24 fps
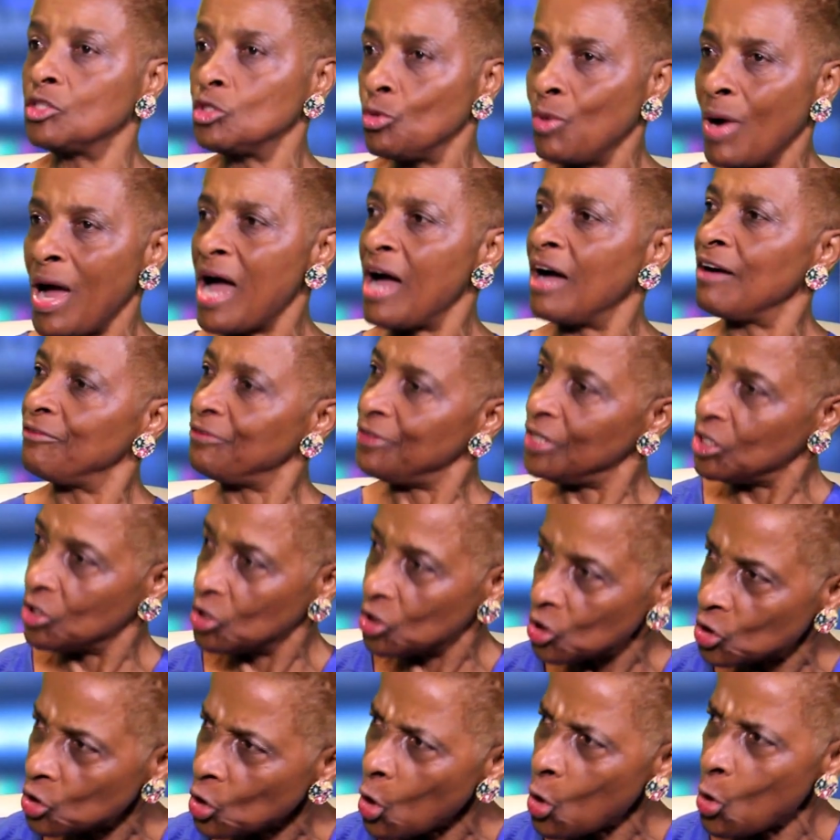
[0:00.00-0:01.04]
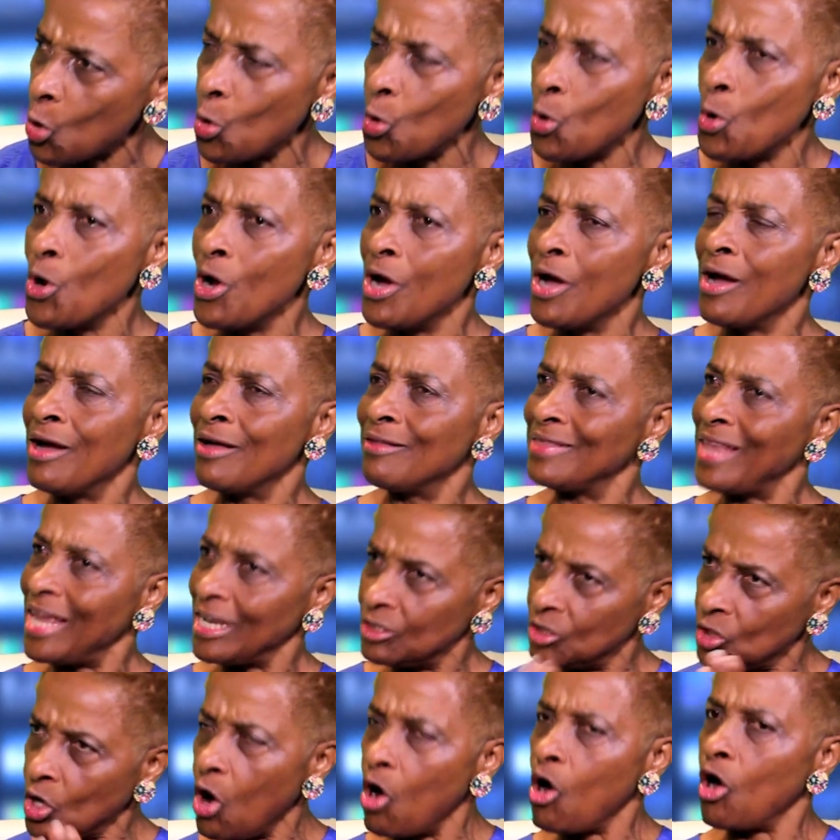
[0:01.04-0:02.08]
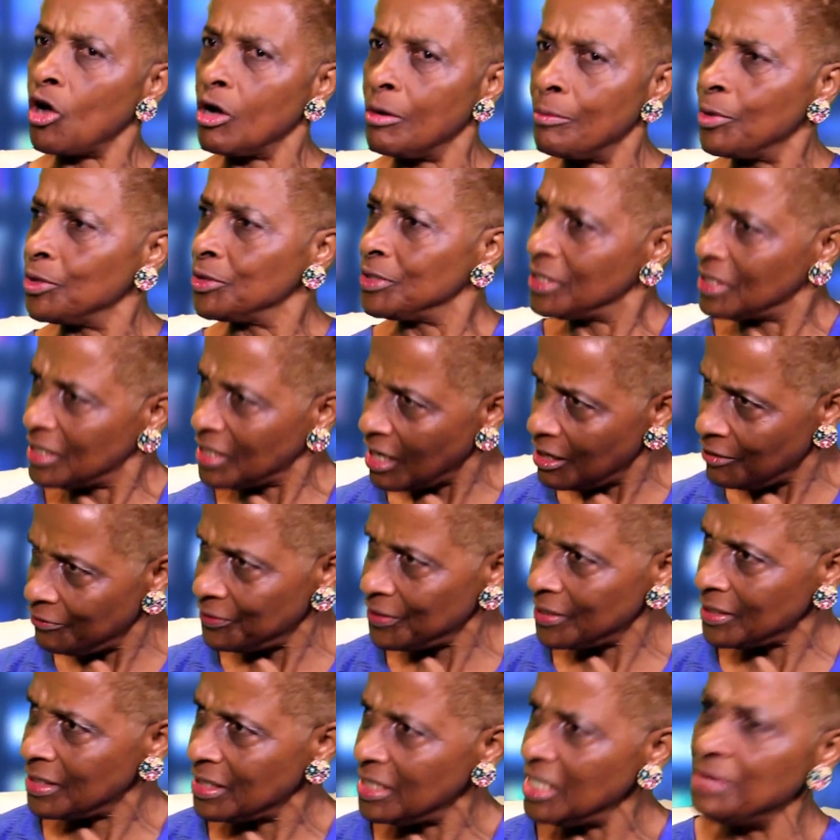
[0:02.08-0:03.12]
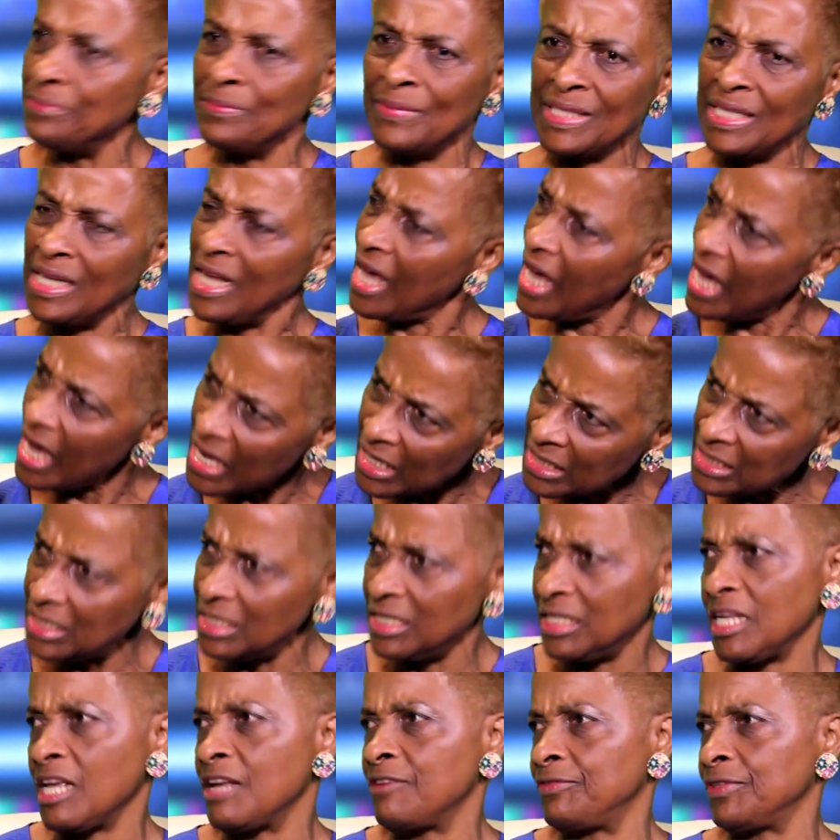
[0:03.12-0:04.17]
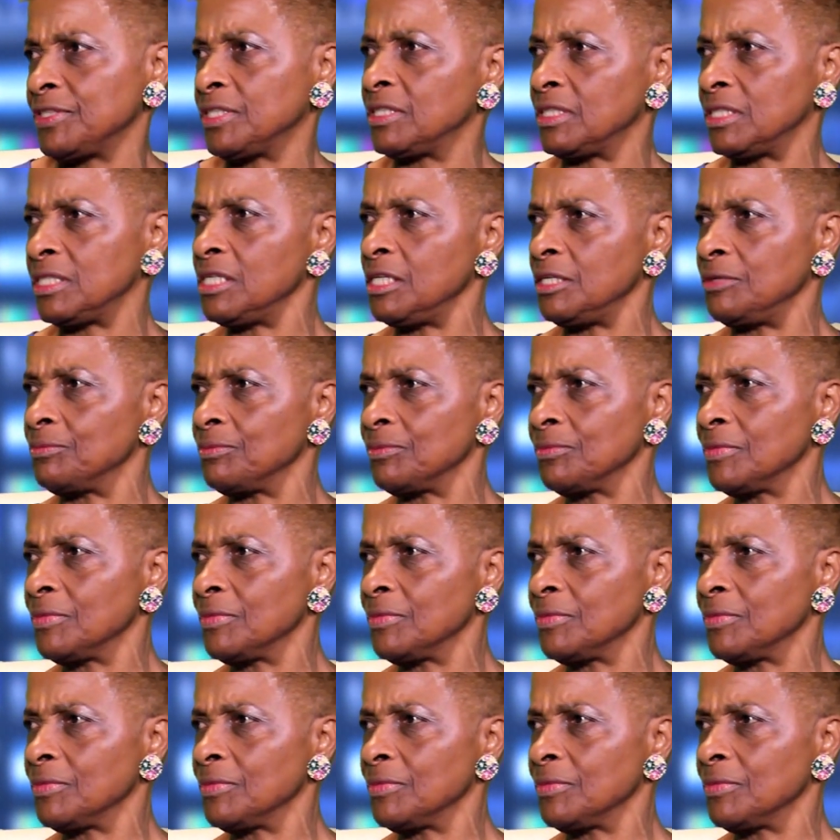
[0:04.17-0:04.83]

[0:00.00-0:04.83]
to have a show that talk about self-esteem and healthy self-esteem.